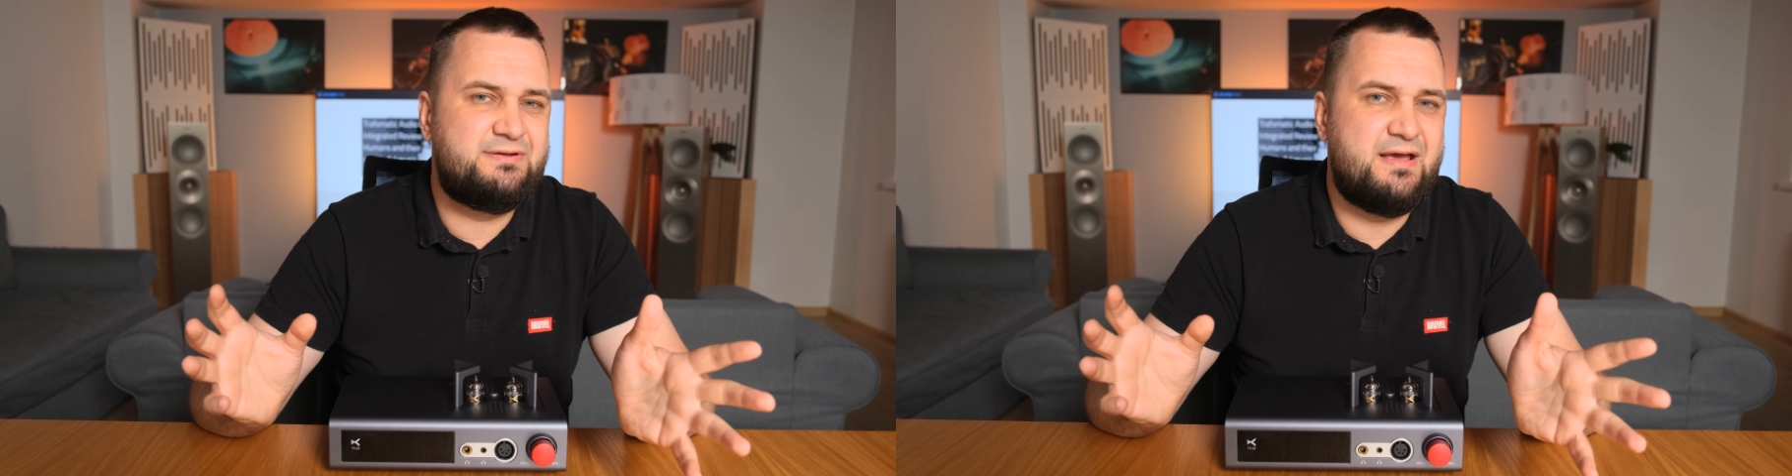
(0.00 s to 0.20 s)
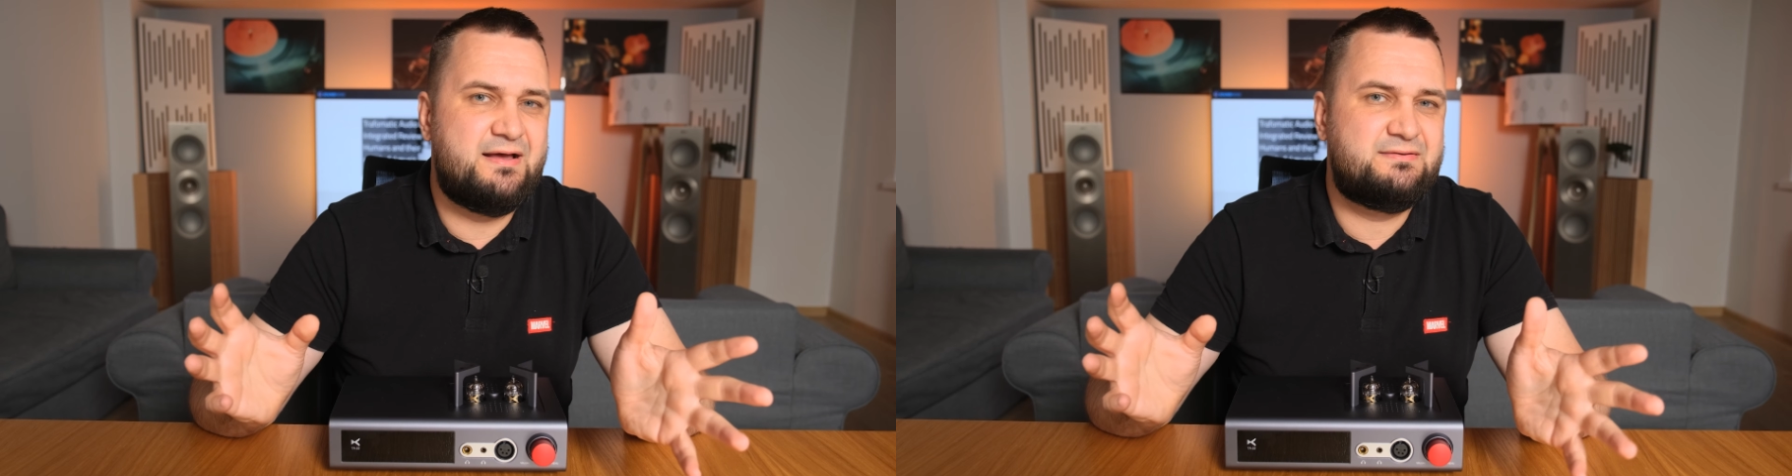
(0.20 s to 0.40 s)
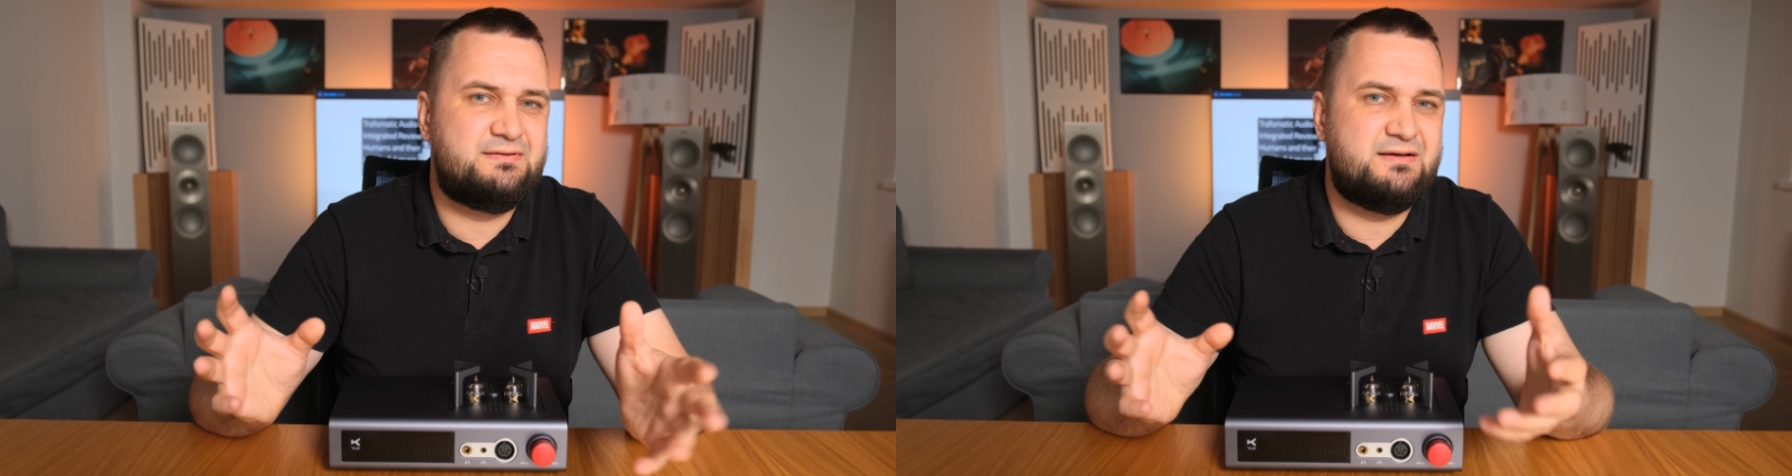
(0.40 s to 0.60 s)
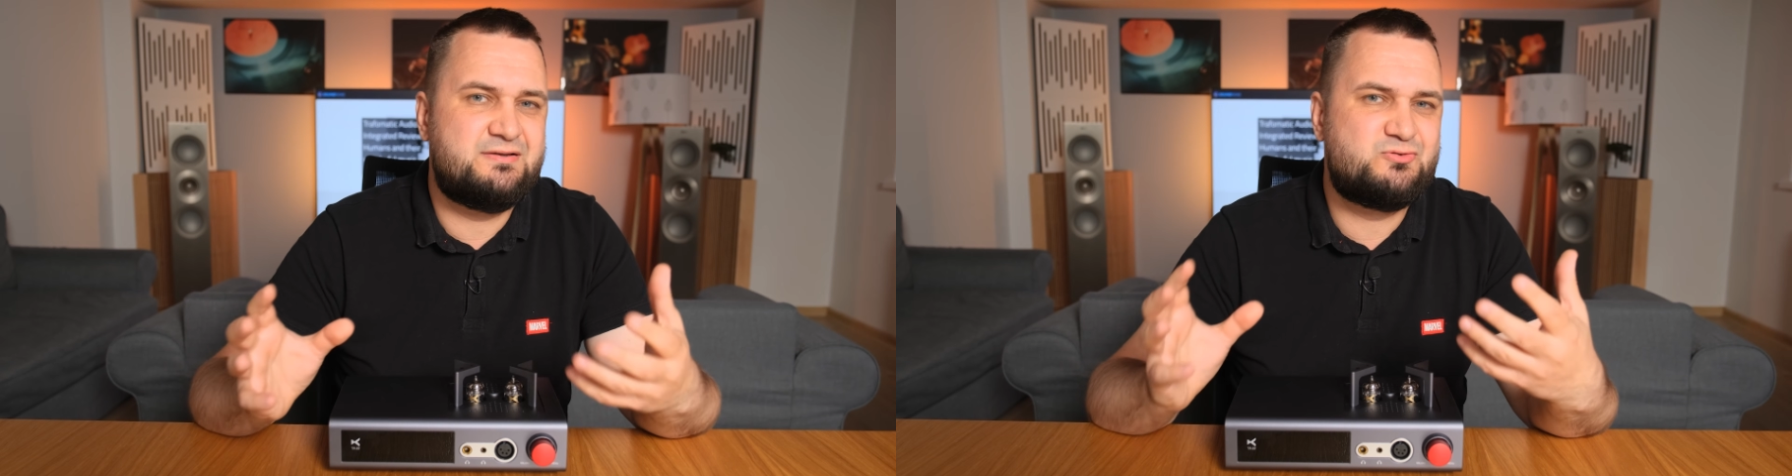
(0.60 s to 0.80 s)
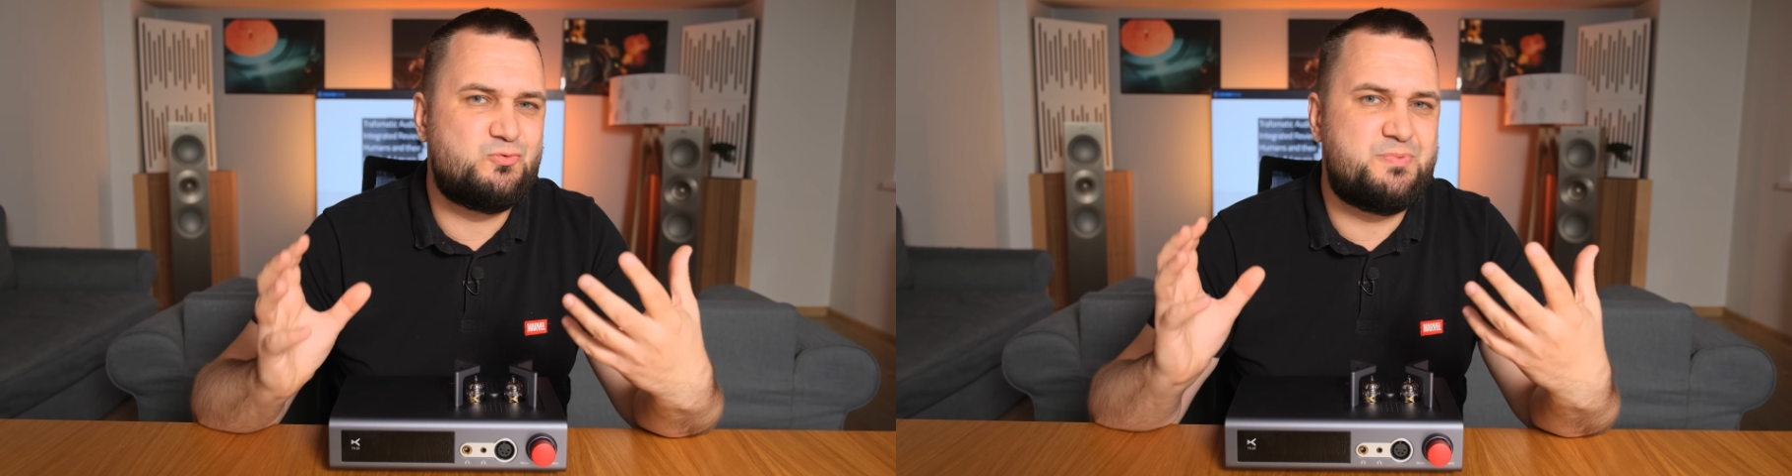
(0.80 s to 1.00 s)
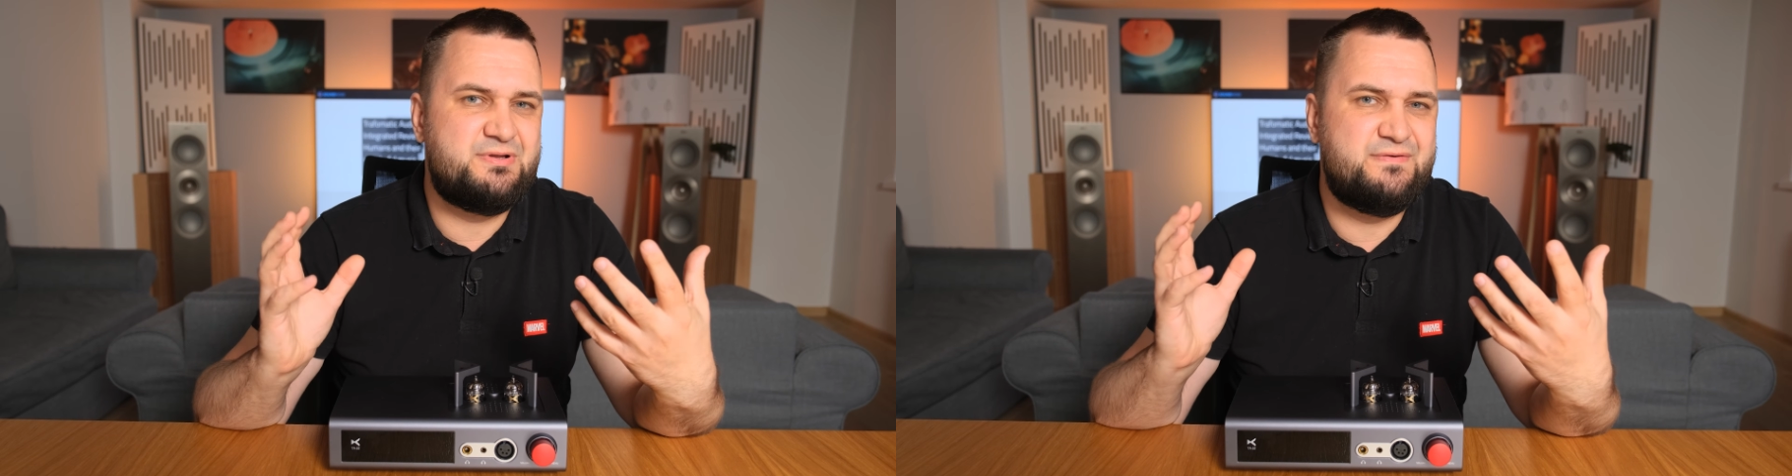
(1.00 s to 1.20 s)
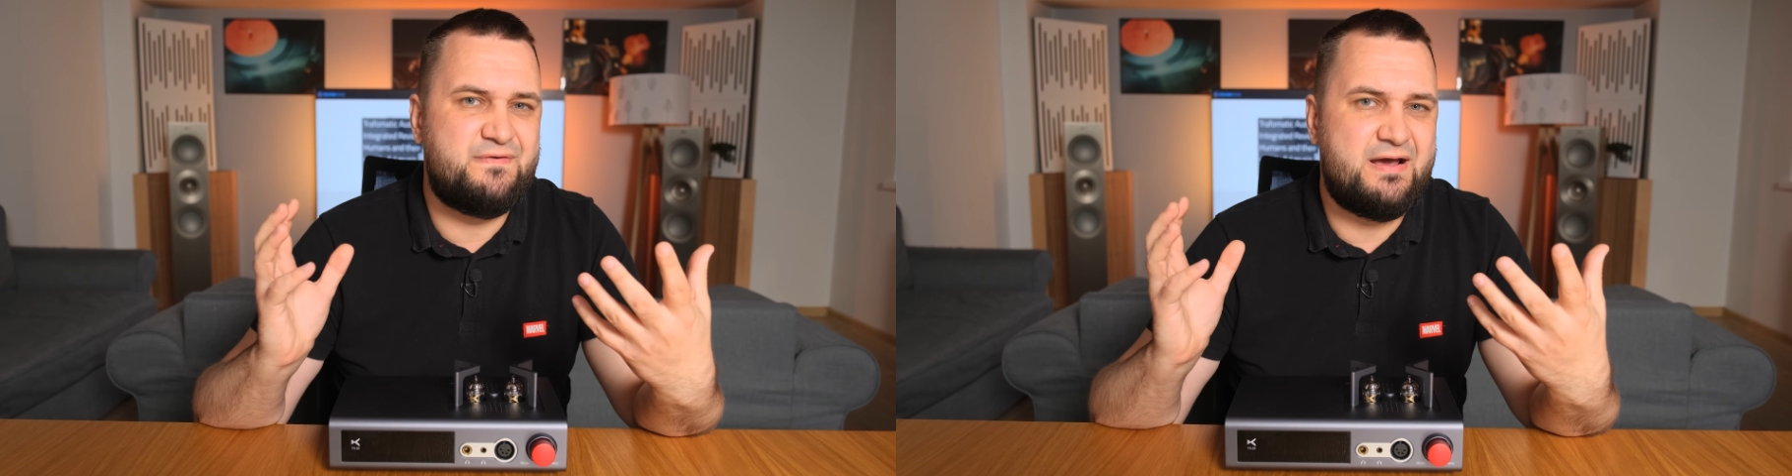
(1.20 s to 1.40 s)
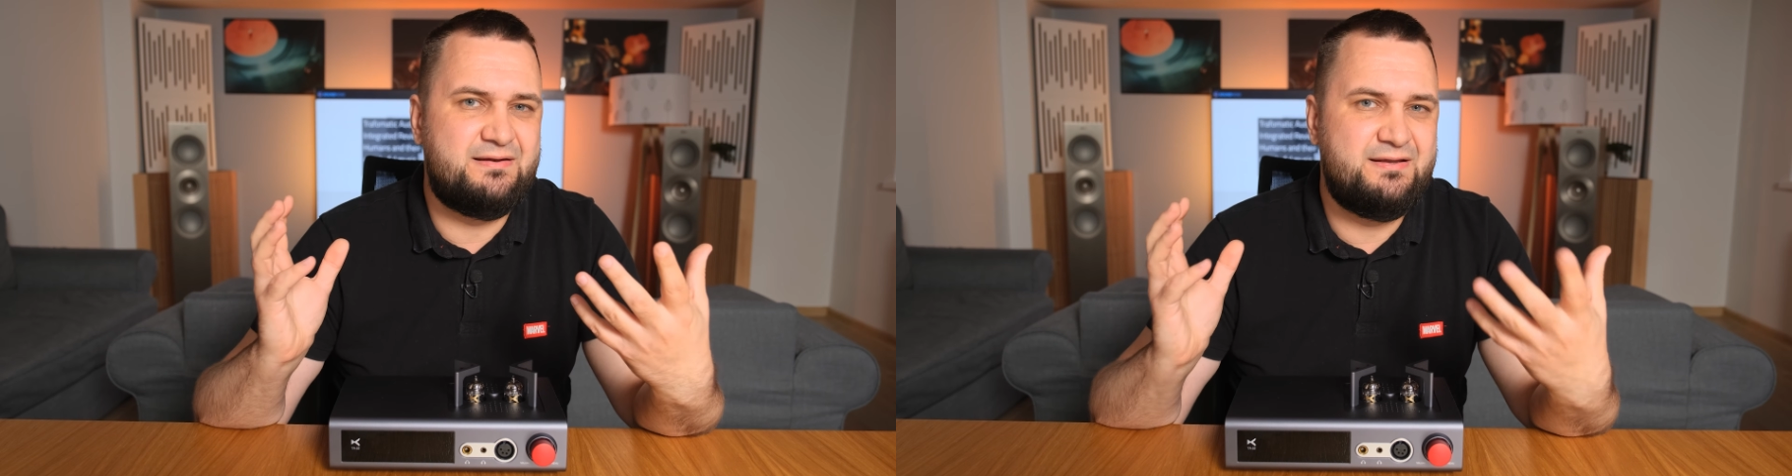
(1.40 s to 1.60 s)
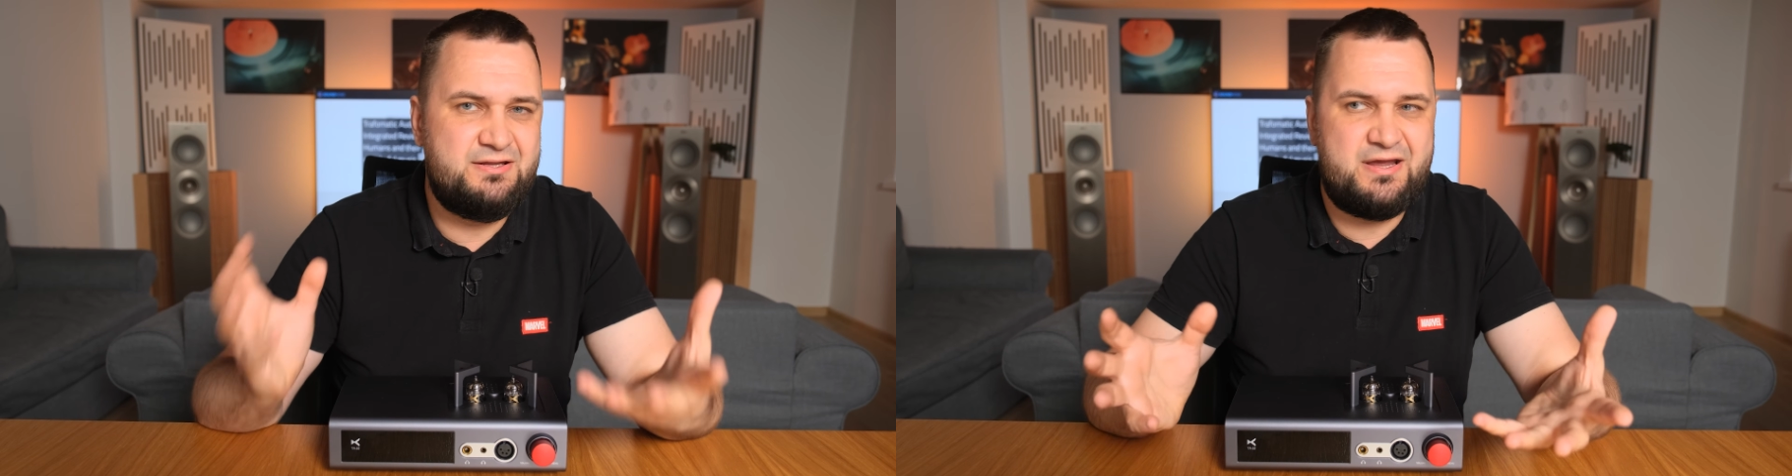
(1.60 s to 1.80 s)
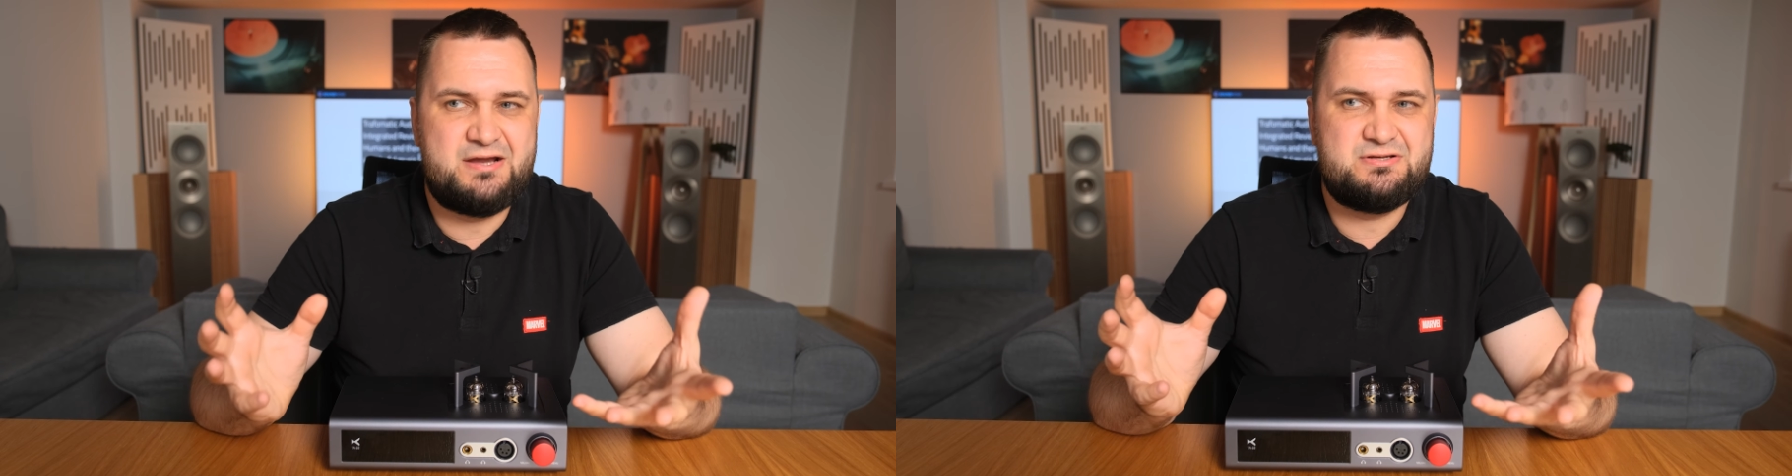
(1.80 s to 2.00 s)
get super defined
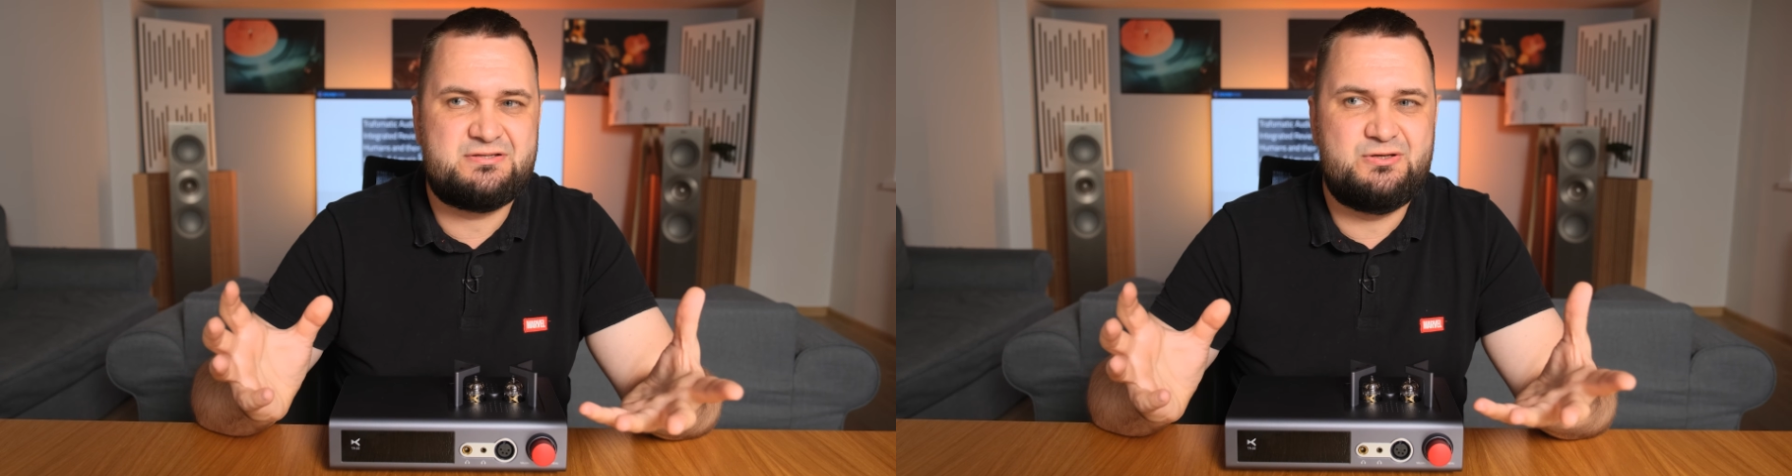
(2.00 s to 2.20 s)
leading edges,